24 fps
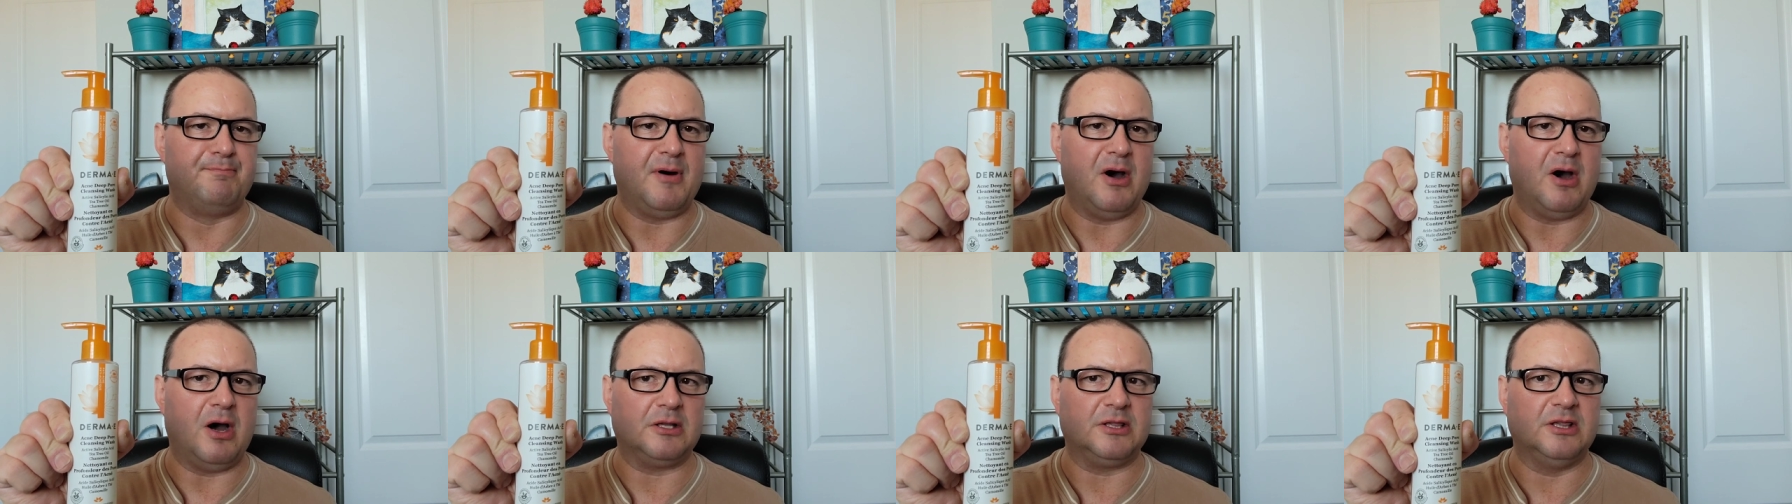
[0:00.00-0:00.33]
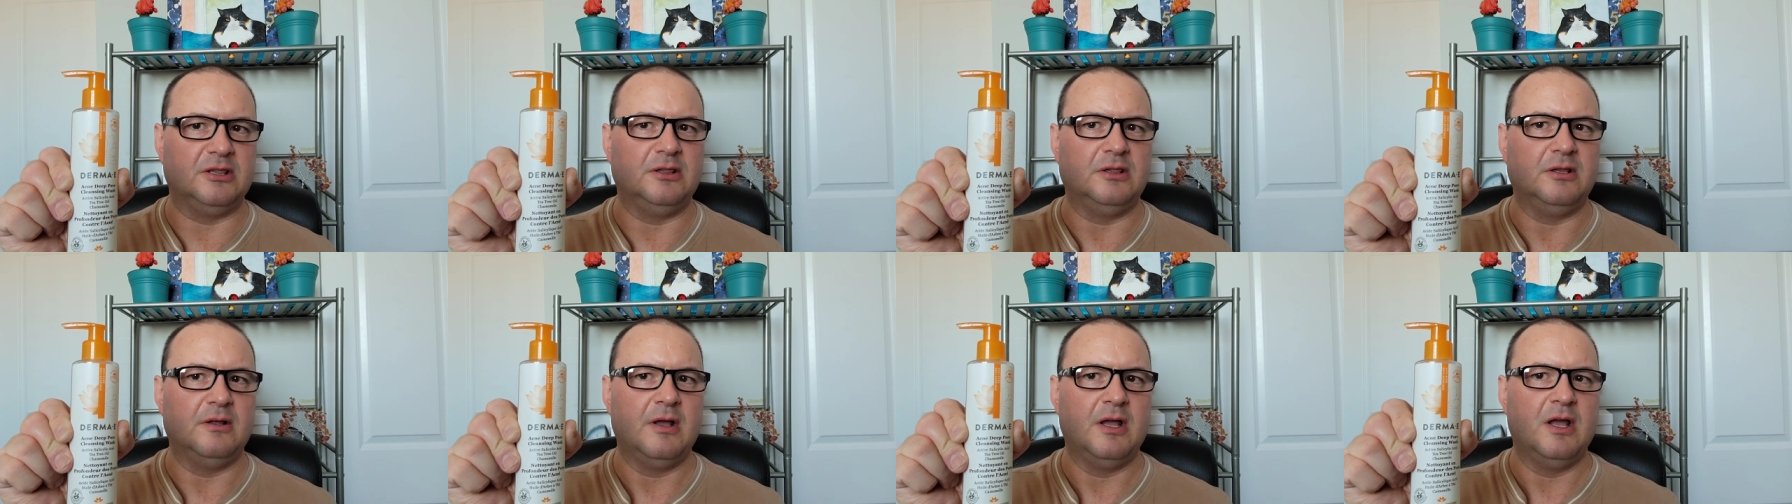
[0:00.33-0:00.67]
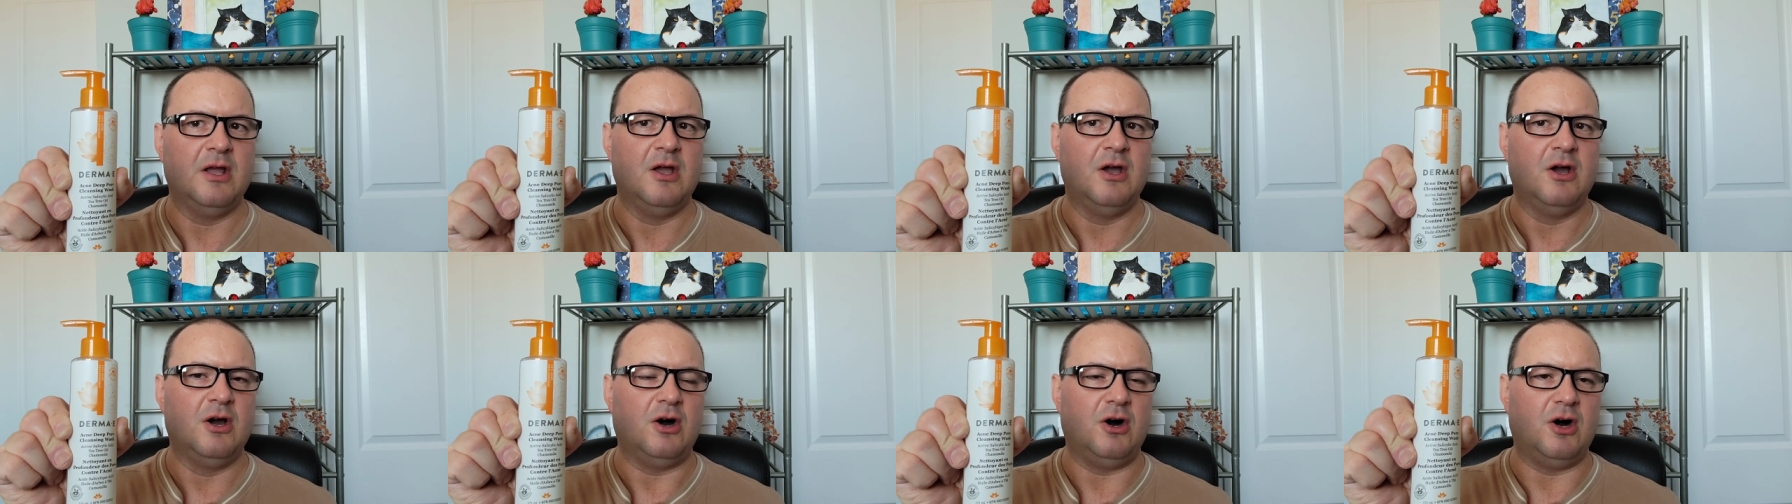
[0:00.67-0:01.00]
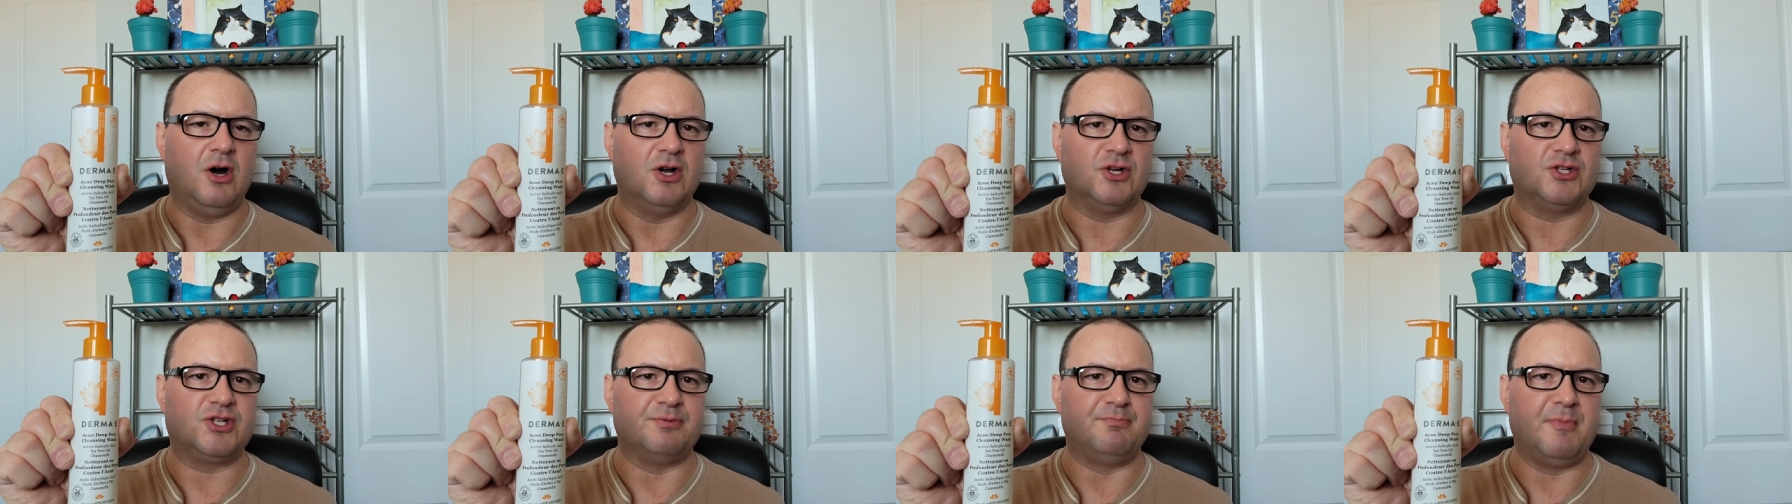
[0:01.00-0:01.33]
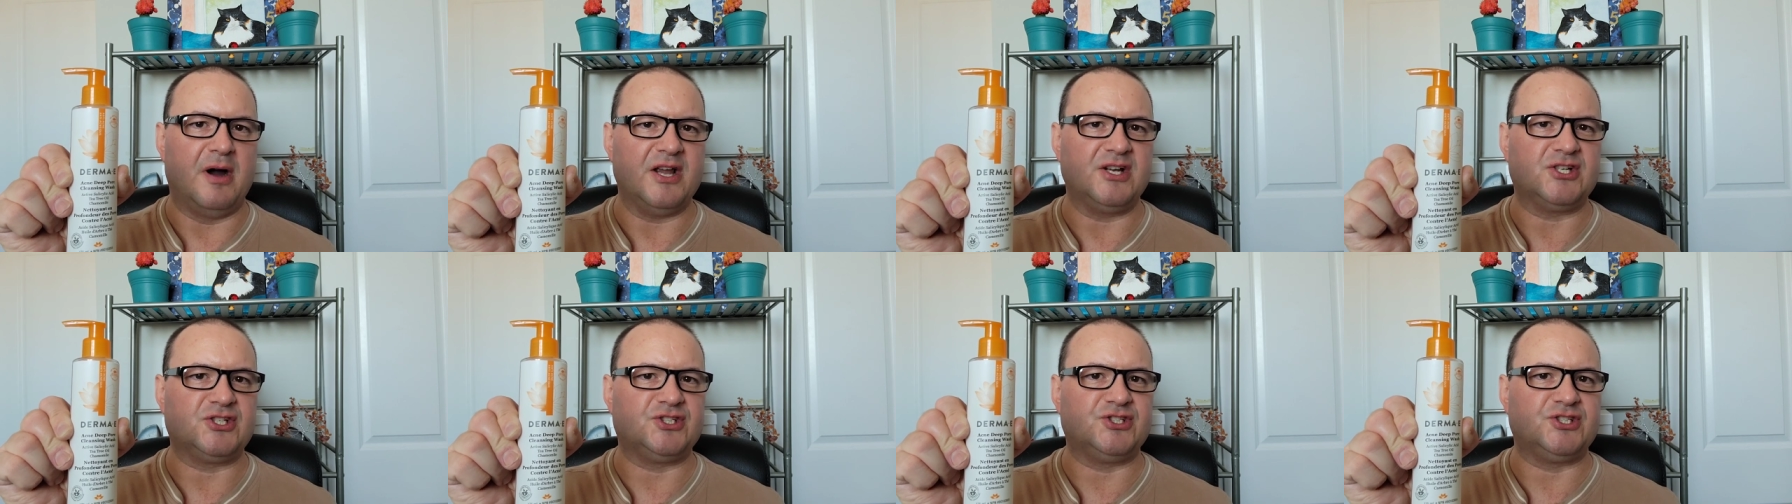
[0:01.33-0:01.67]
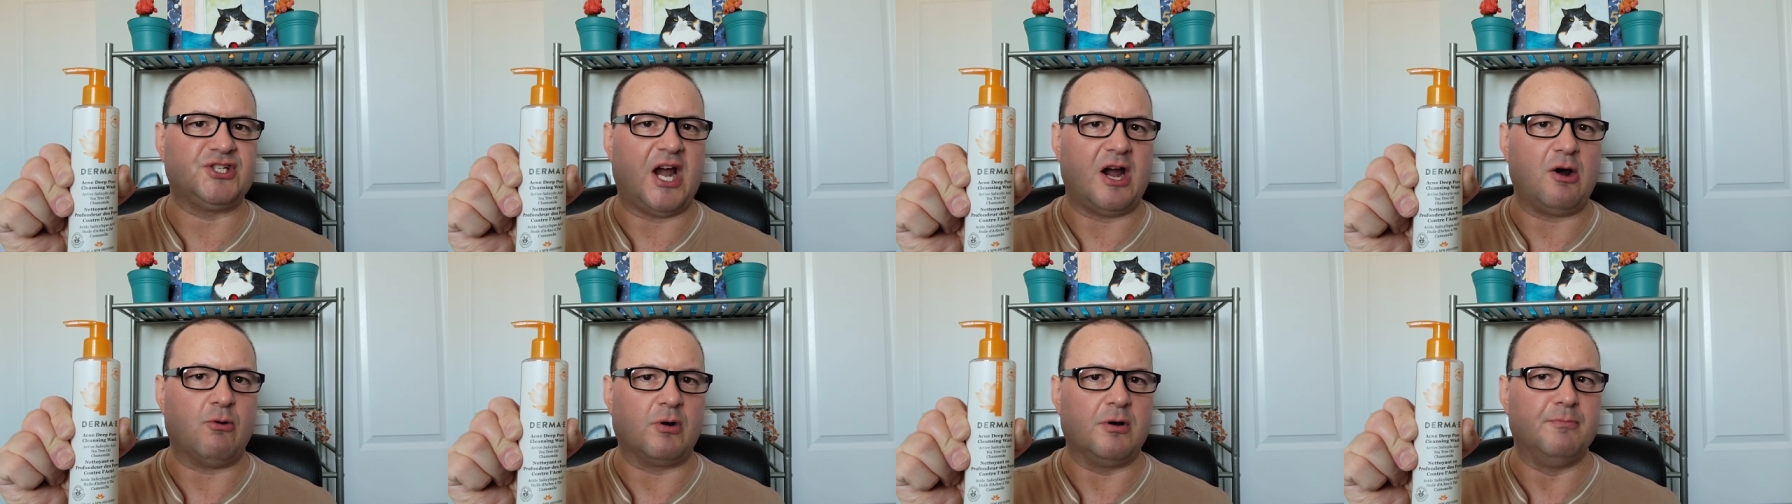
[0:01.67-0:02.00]
bottle onto my
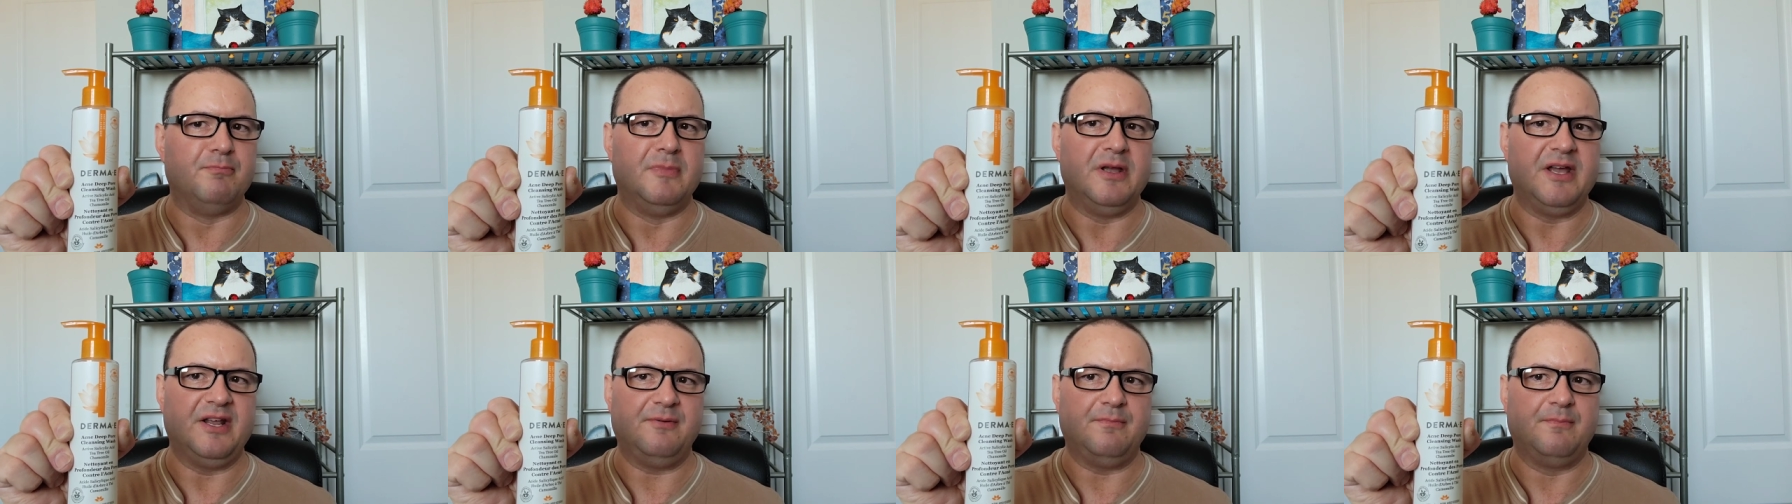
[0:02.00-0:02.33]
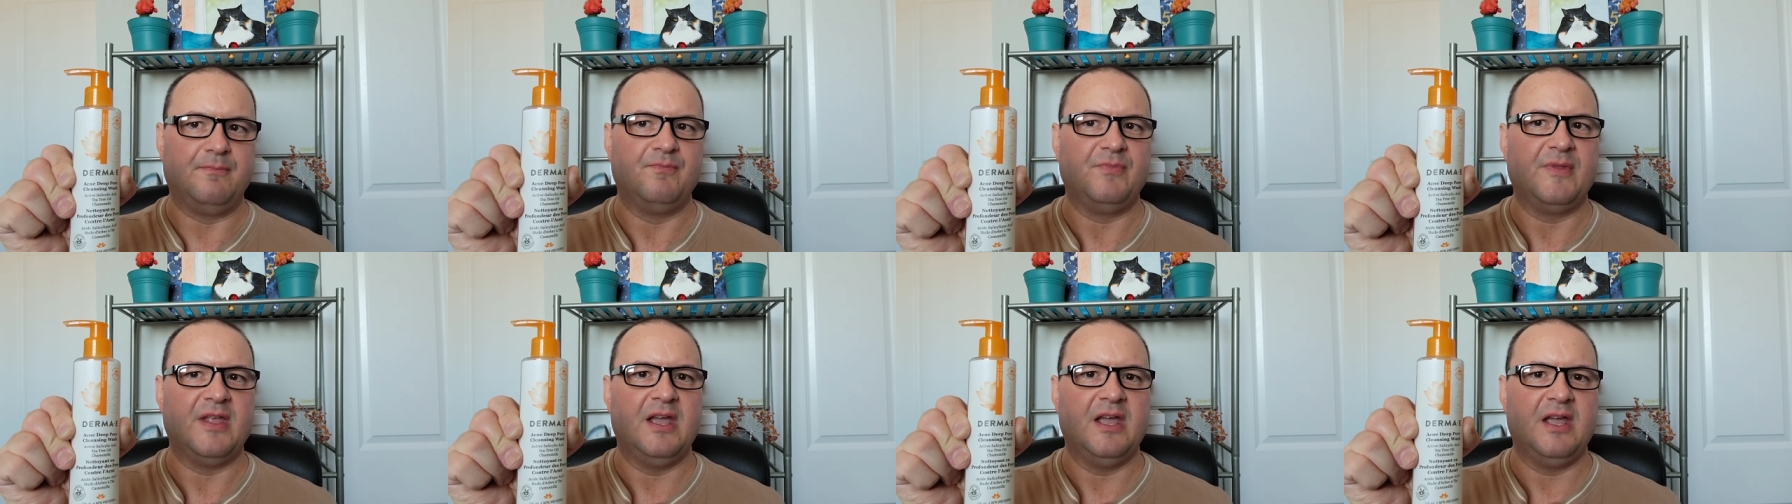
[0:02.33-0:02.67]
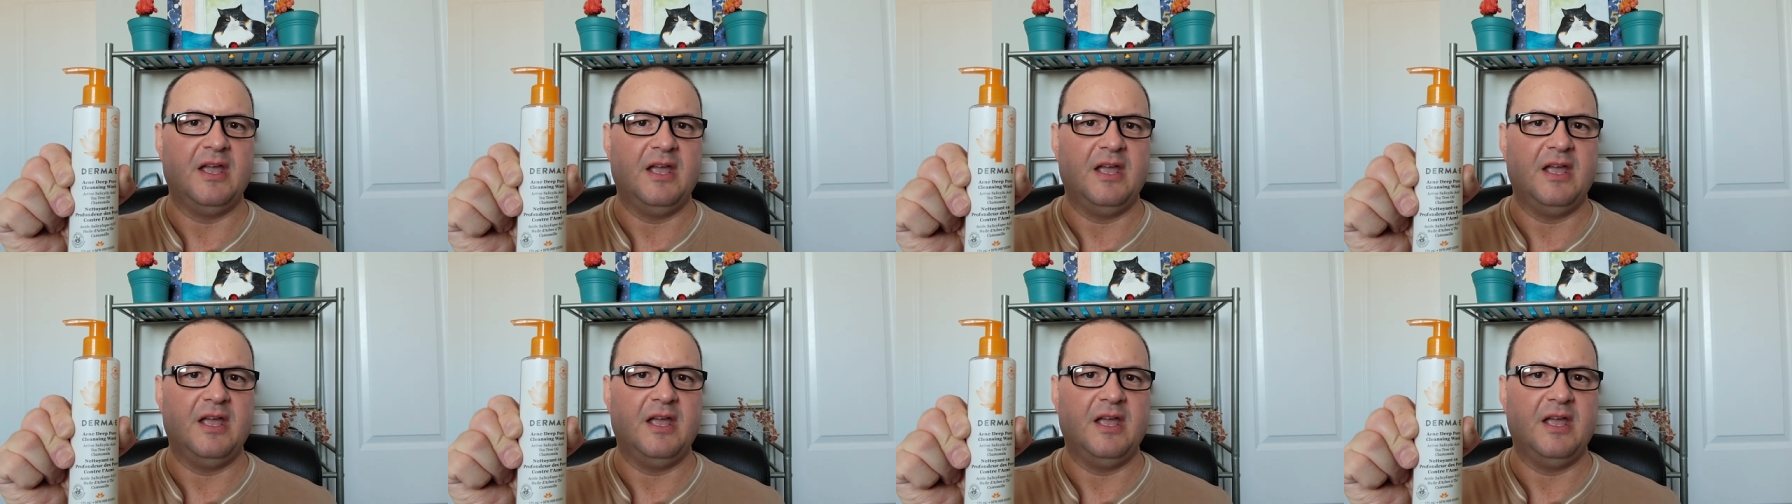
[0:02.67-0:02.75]
shower mitt